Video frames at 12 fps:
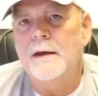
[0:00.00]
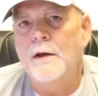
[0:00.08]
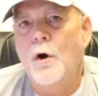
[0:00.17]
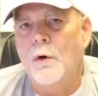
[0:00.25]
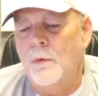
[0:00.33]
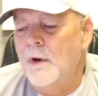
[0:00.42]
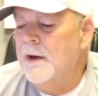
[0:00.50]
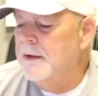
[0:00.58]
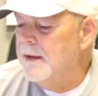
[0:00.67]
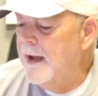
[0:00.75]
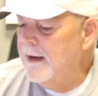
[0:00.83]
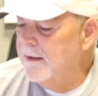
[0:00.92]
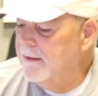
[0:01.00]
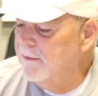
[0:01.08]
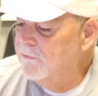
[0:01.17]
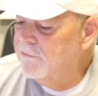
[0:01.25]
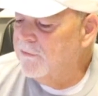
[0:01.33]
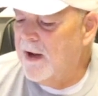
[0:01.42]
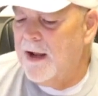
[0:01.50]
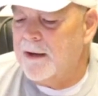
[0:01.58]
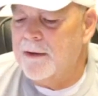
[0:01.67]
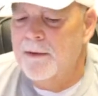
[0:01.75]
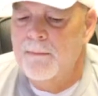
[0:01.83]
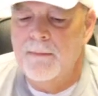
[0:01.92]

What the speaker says: No, not in stock.